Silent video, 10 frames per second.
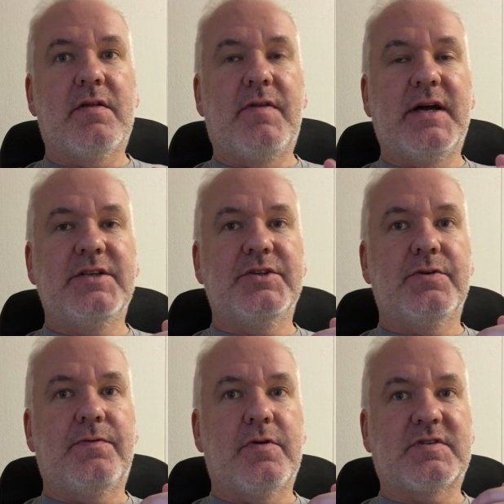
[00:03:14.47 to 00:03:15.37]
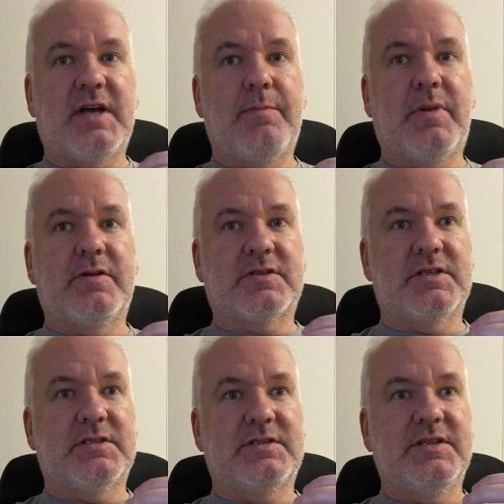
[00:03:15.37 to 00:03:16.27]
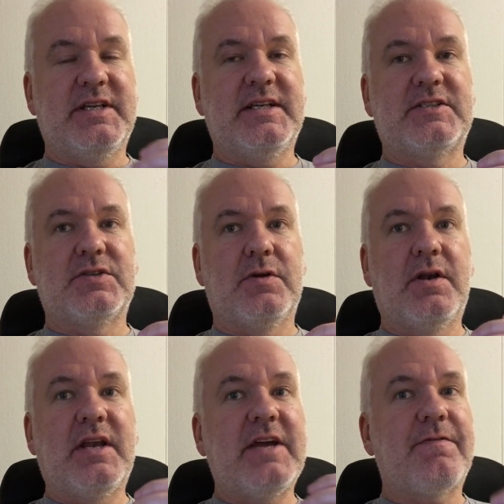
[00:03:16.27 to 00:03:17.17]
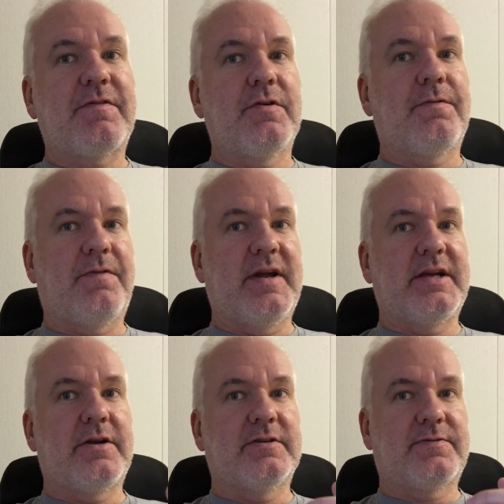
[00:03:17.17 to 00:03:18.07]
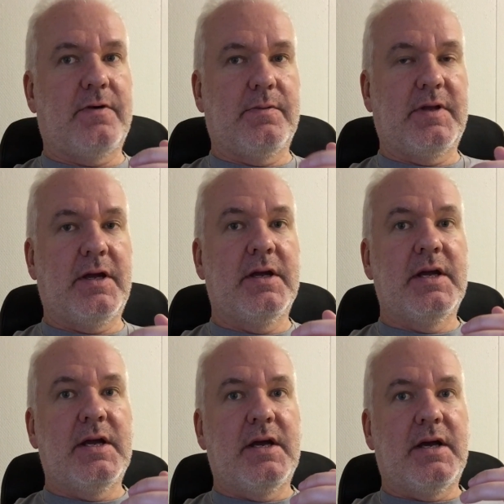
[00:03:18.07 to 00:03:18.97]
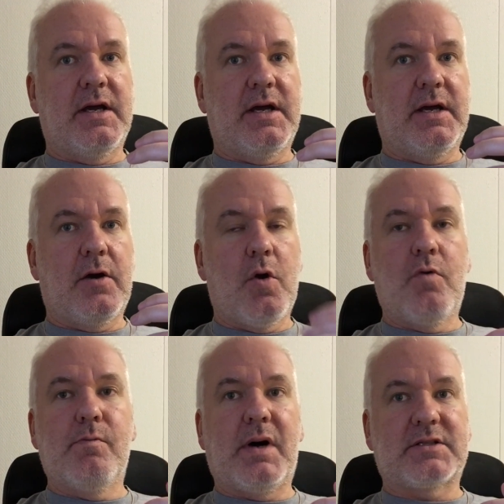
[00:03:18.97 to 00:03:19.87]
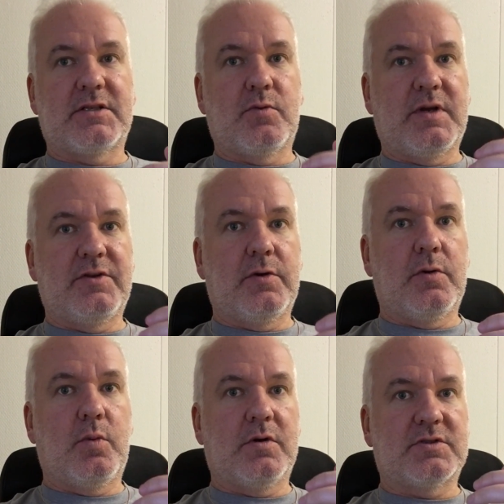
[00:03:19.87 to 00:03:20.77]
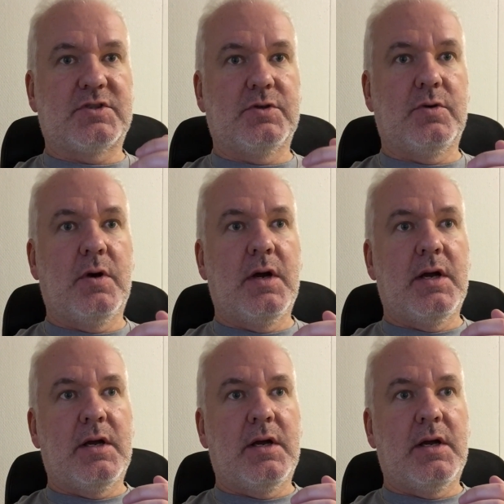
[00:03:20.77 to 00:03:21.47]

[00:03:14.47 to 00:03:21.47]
then you, for example, doesn't need to lift your fingers from the home button when you want to